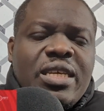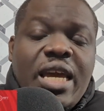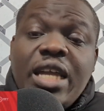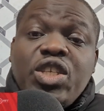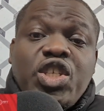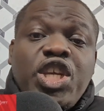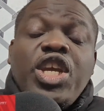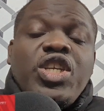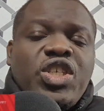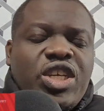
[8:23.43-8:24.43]
and
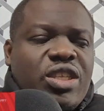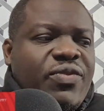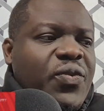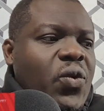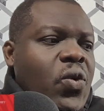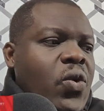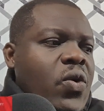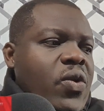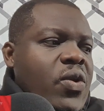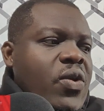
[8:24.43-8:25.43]
changed it
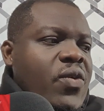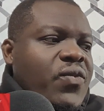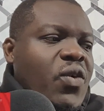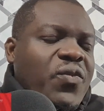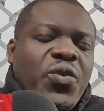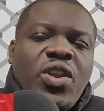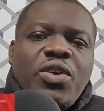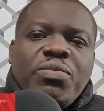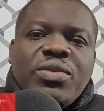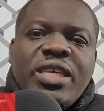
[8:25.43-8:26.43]
for Fulham,